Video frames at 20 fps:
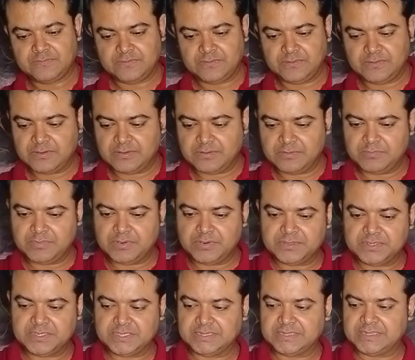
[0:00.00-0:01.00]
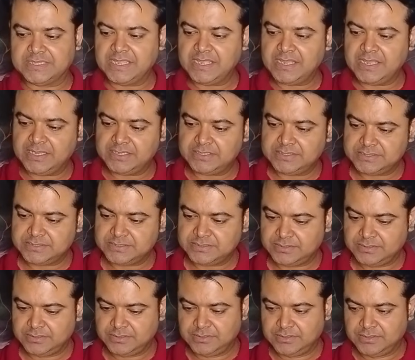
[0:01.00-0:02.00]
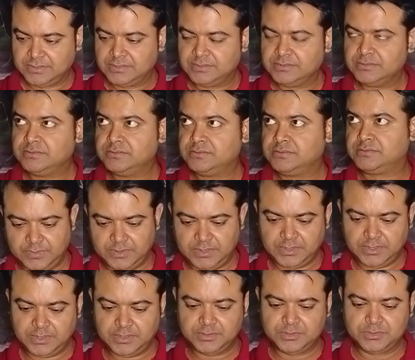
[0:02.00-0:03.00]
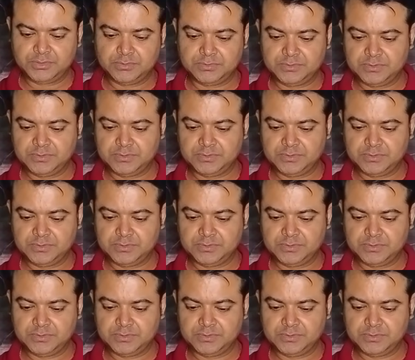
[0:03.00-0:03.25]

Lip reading: For mounting that, what you gotta do